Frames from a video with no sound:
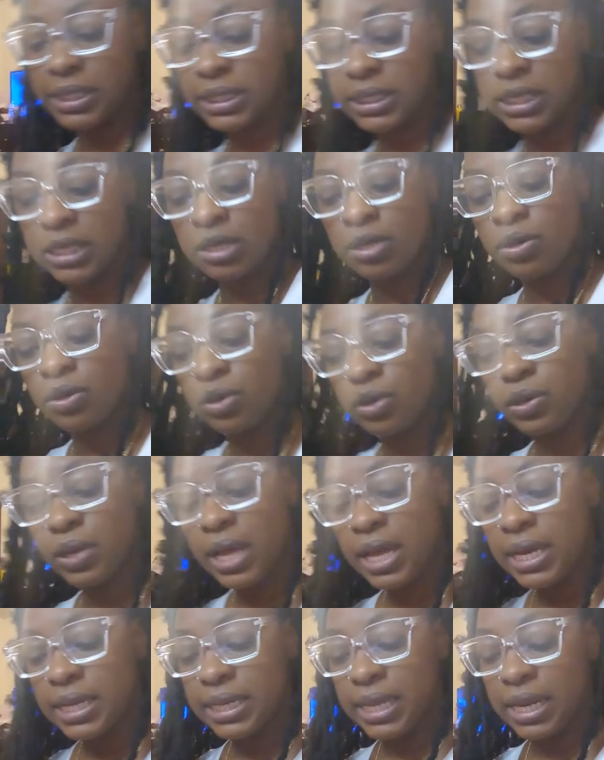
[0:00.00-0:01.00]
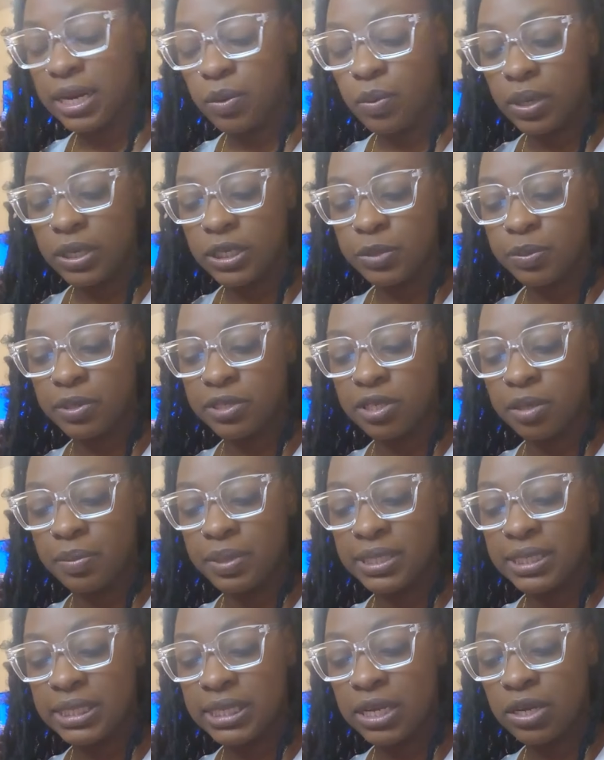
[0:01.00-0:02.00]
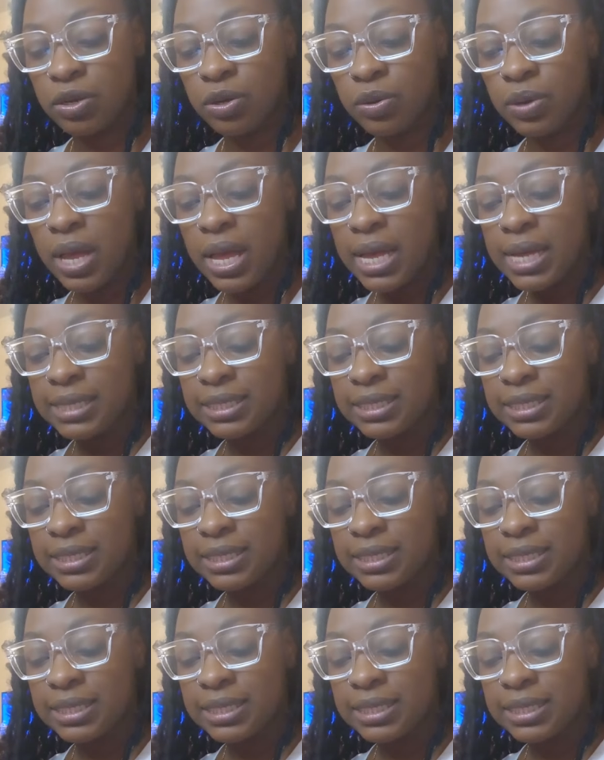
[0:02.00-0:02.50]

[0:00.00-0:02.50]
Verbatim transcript: single. They didn't want this person to be single.